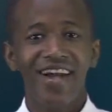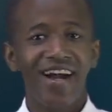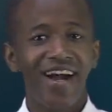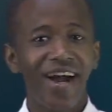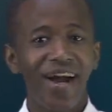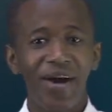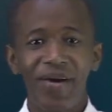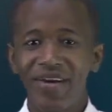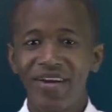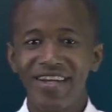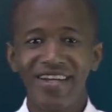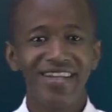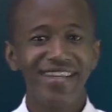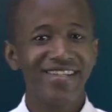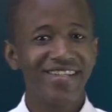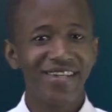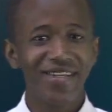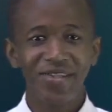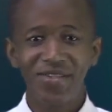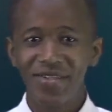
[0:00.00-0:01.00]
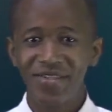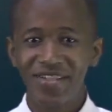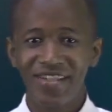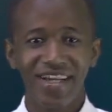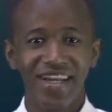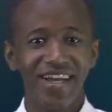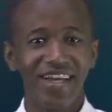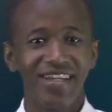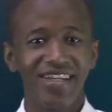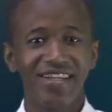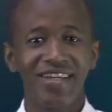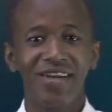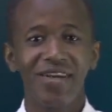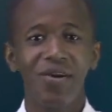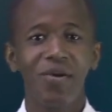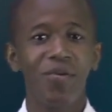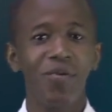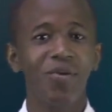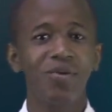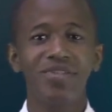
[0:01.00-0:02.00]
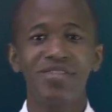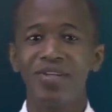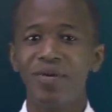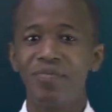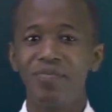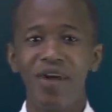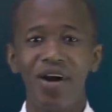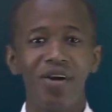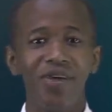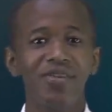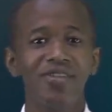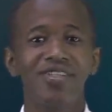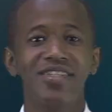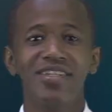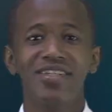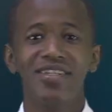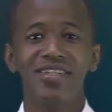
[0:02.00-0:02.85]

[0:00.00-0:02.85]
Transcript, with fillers: our lesson today was about